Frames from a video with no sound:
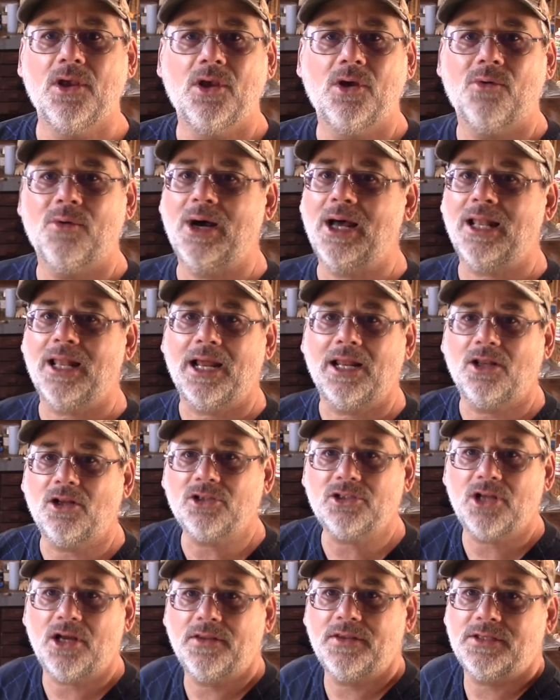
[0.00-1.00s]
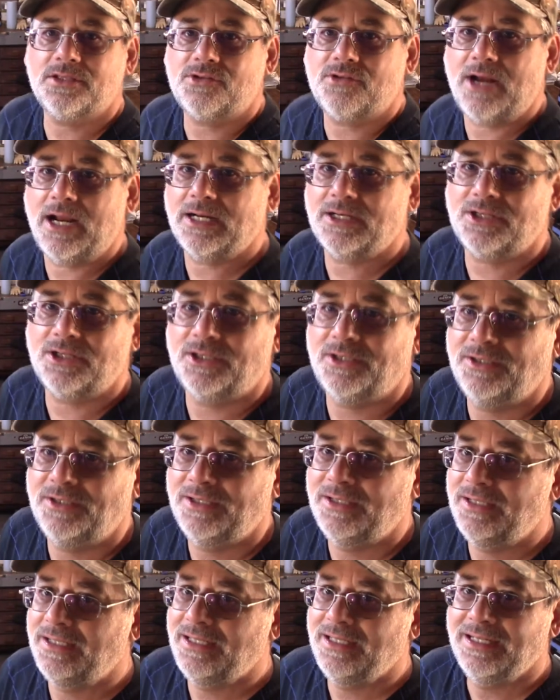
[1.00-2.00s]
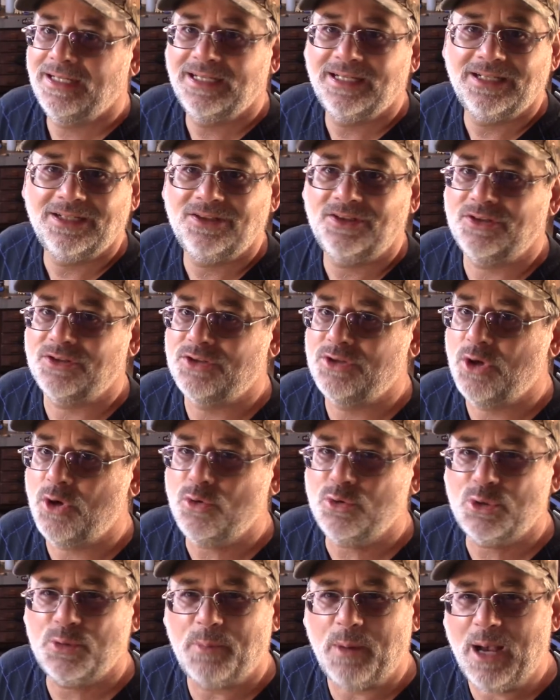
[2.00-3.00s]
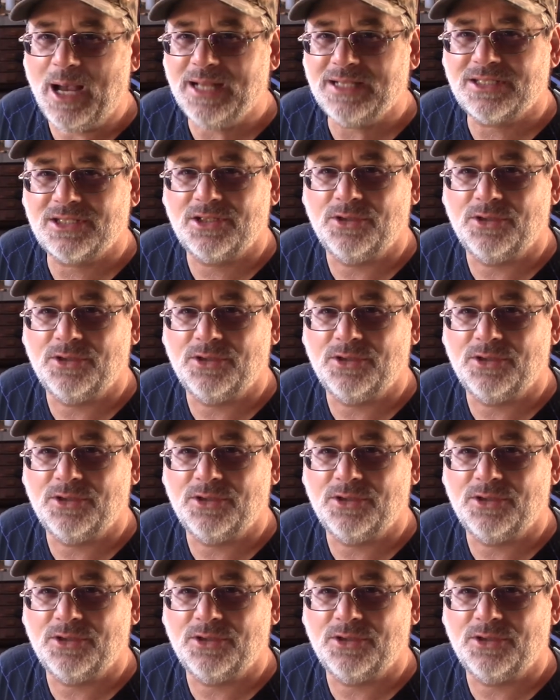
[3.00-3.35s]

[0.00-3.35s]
Well, I looked on this tractor, there's no spots